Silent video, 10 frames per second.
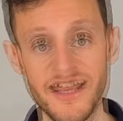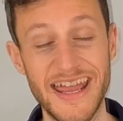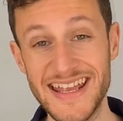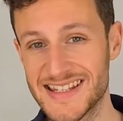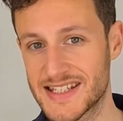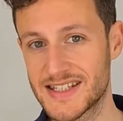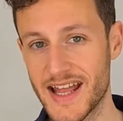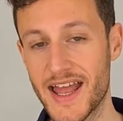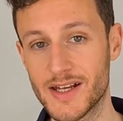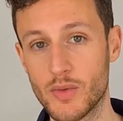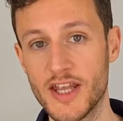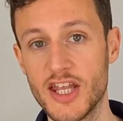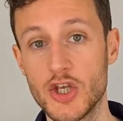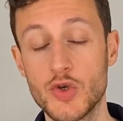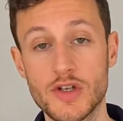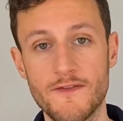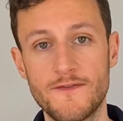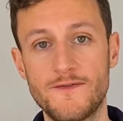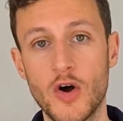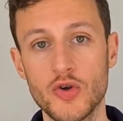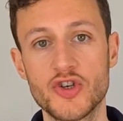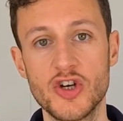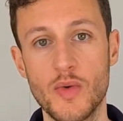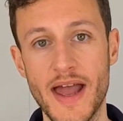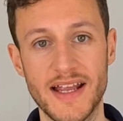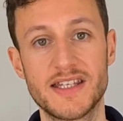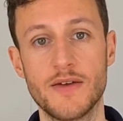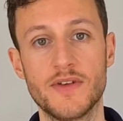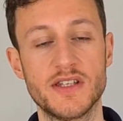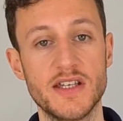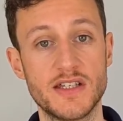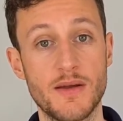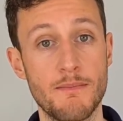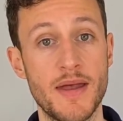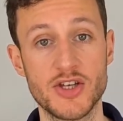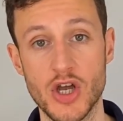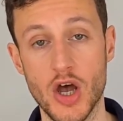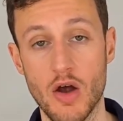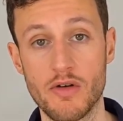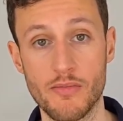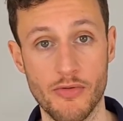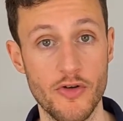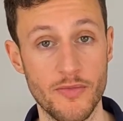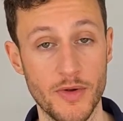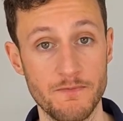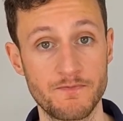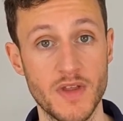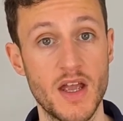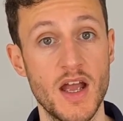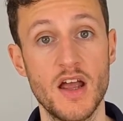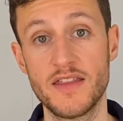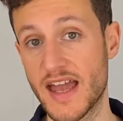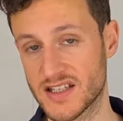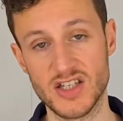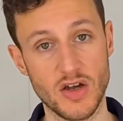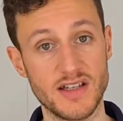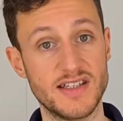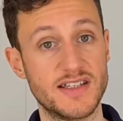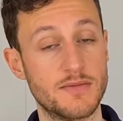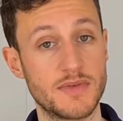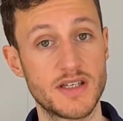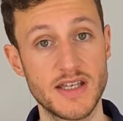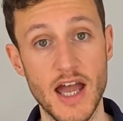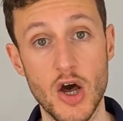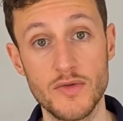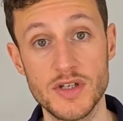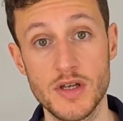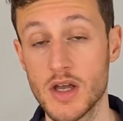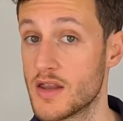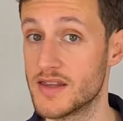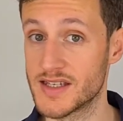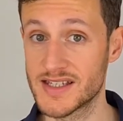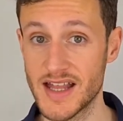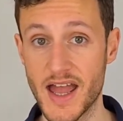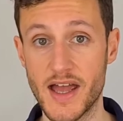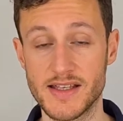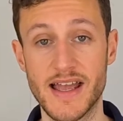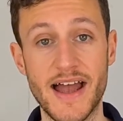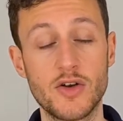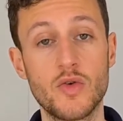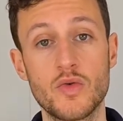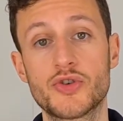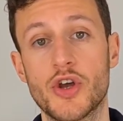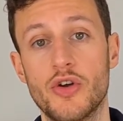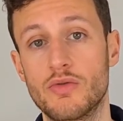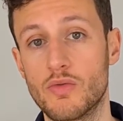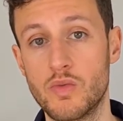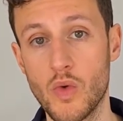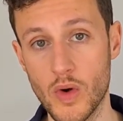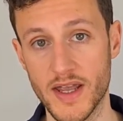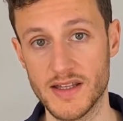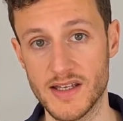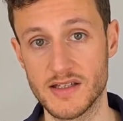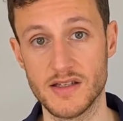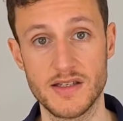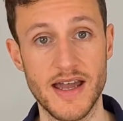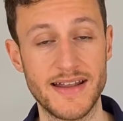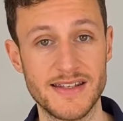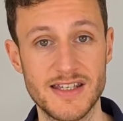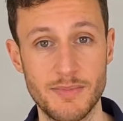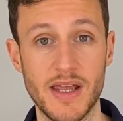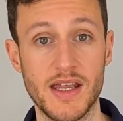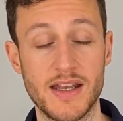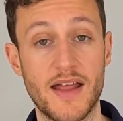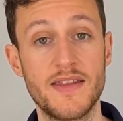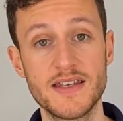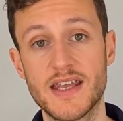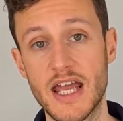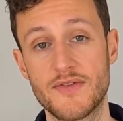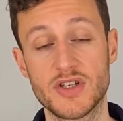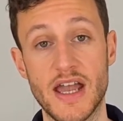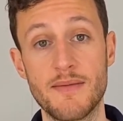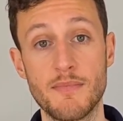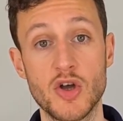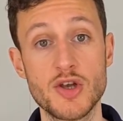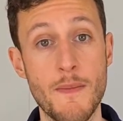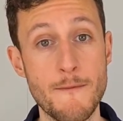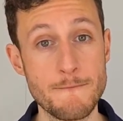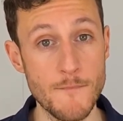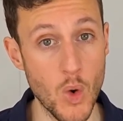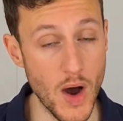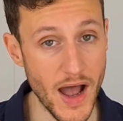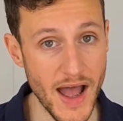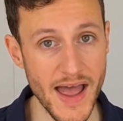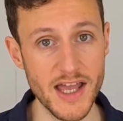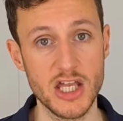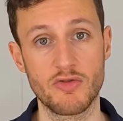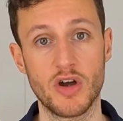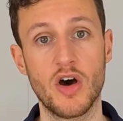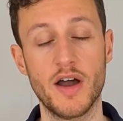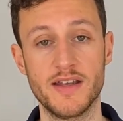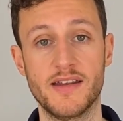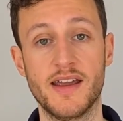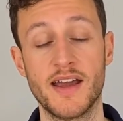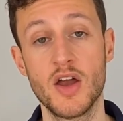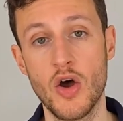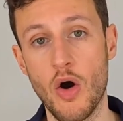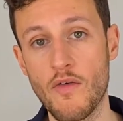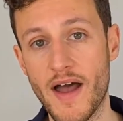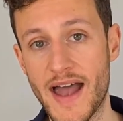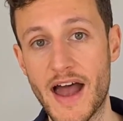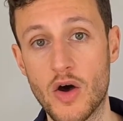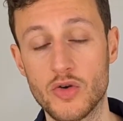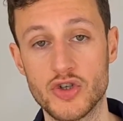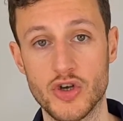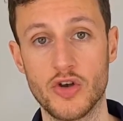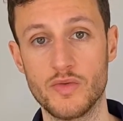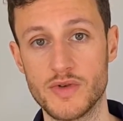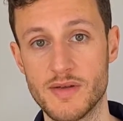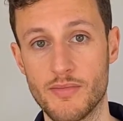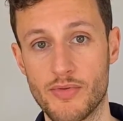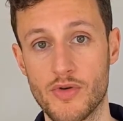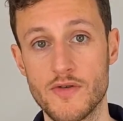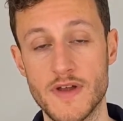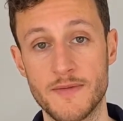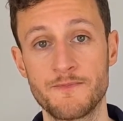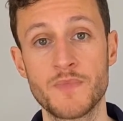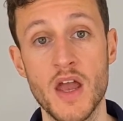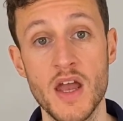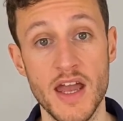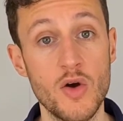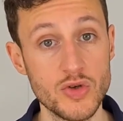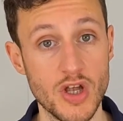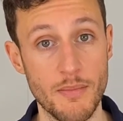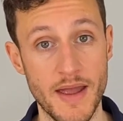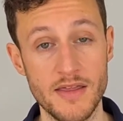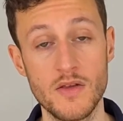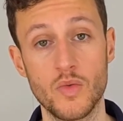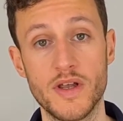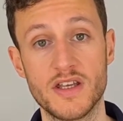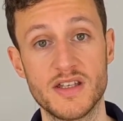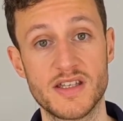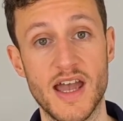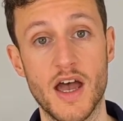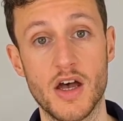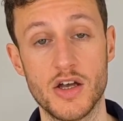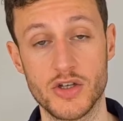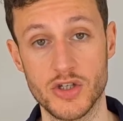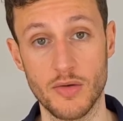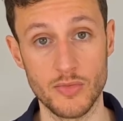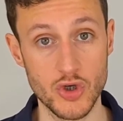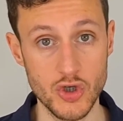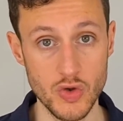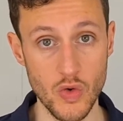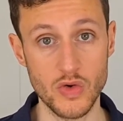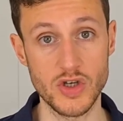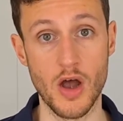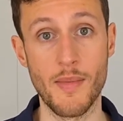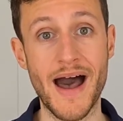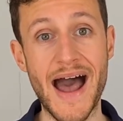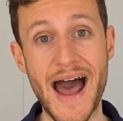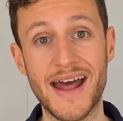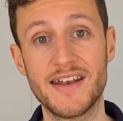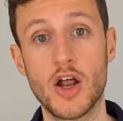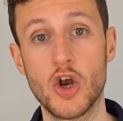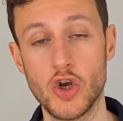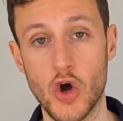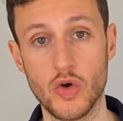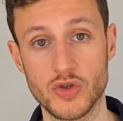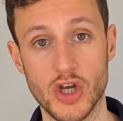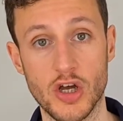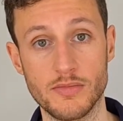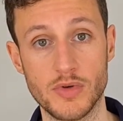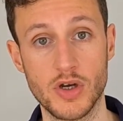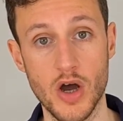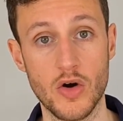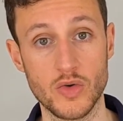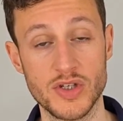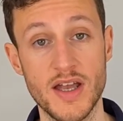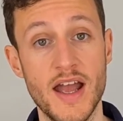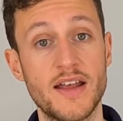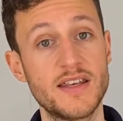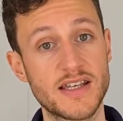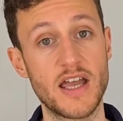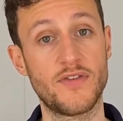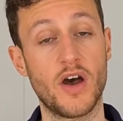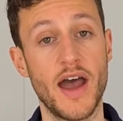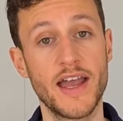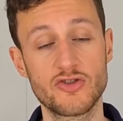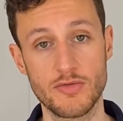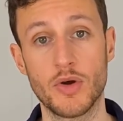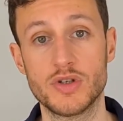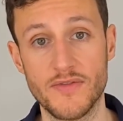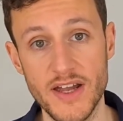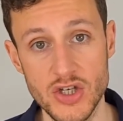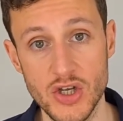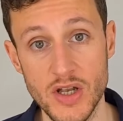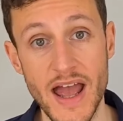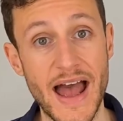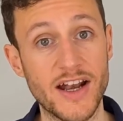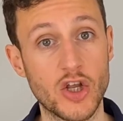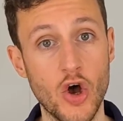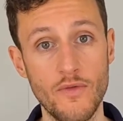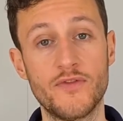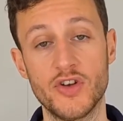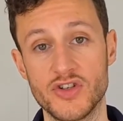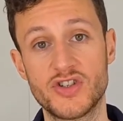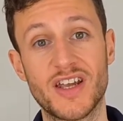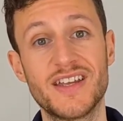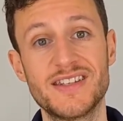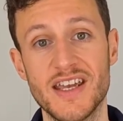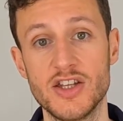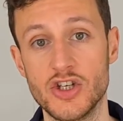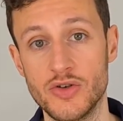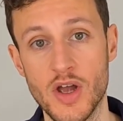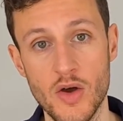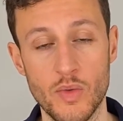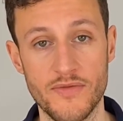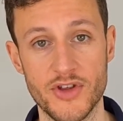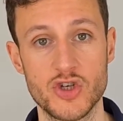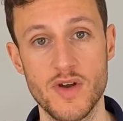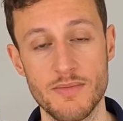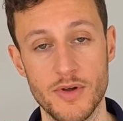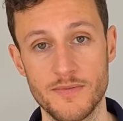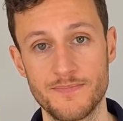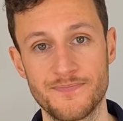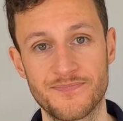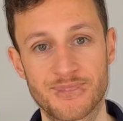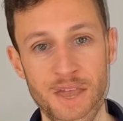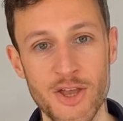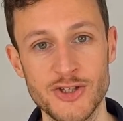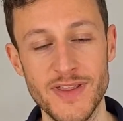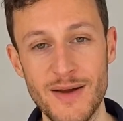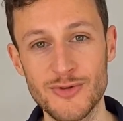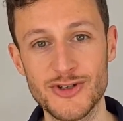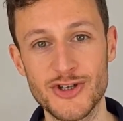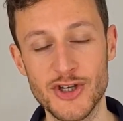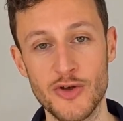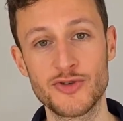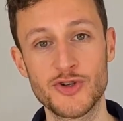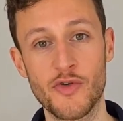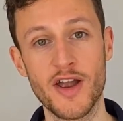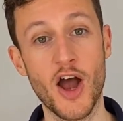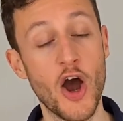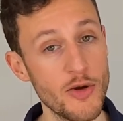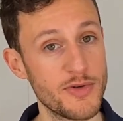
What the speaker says: Instead, we used functional activities to measure her improvement. The exercises themselves, the stairs, and also walking distance and speed. And this gave us a much more accurate idea of how Joan was improving. It also meant that we could set her some short-term and long-term goals. This gave her extra motivation and confidence to continue with the treatment. So that was Joan's story. I hope